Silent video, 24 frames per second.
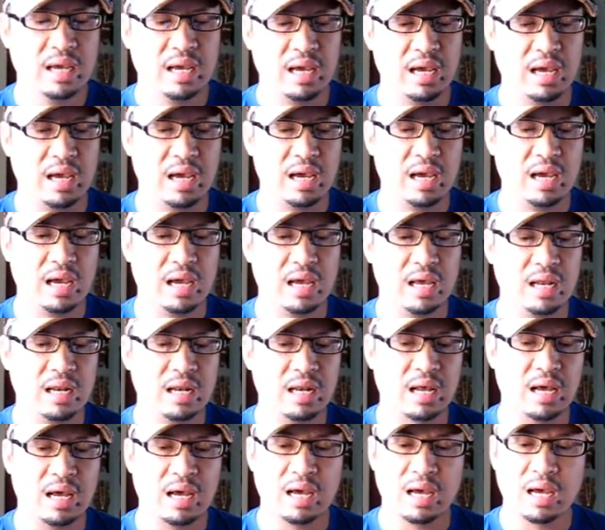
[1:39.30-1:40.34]

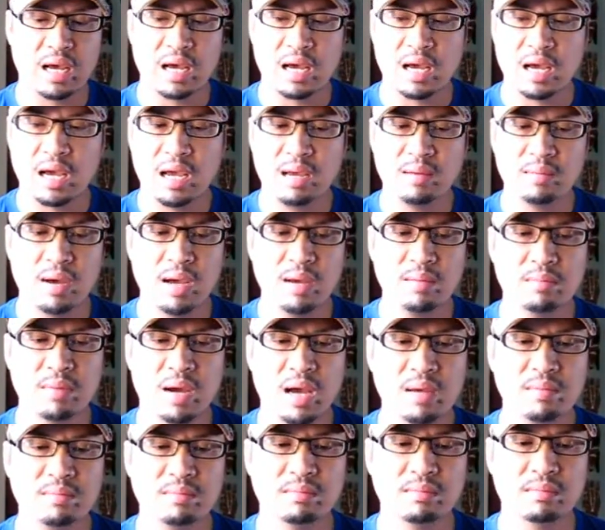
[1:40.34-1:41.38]
and
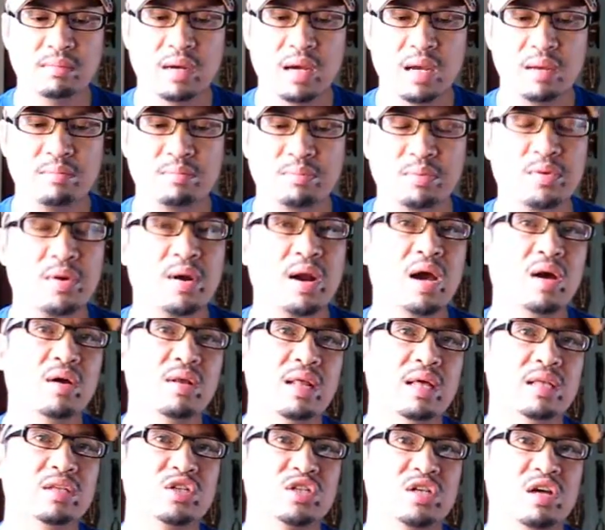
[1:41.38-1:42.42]
I'm proud
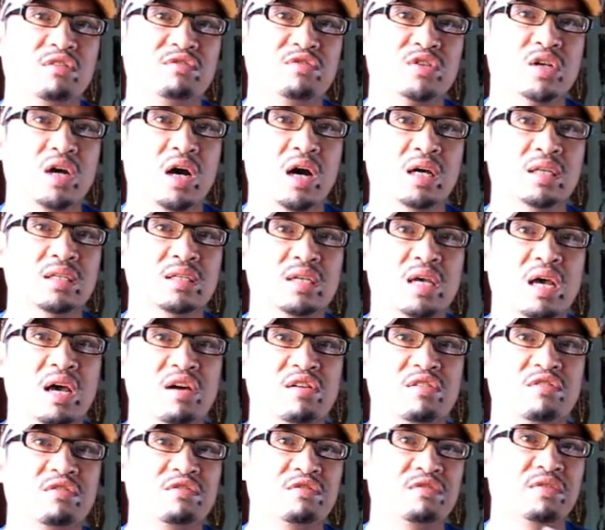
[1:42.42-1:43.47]
that Geoff Johns
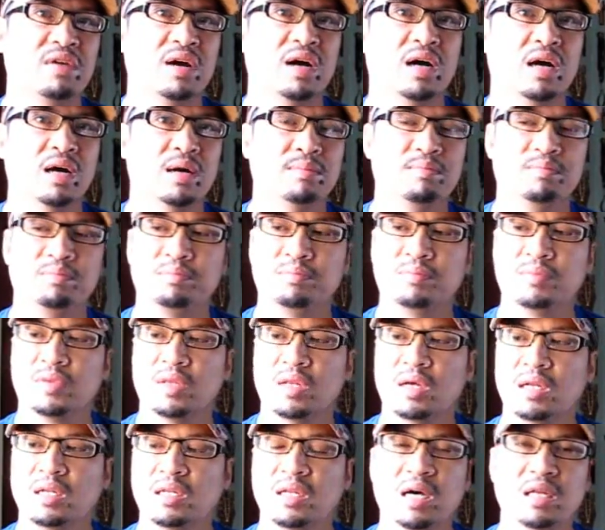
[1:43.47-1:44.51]
have
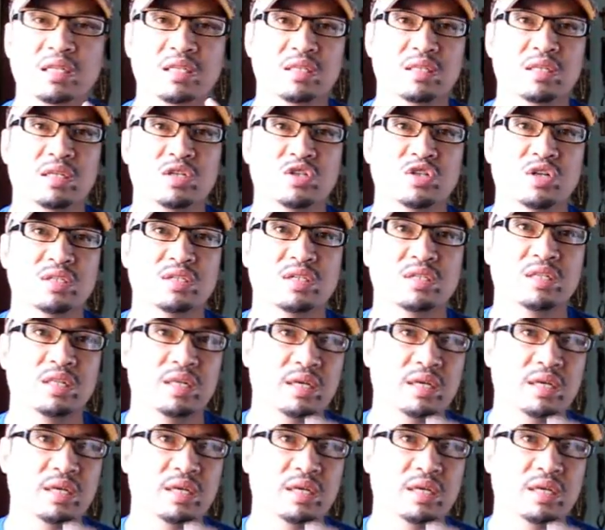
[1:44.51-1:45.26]
done the Justice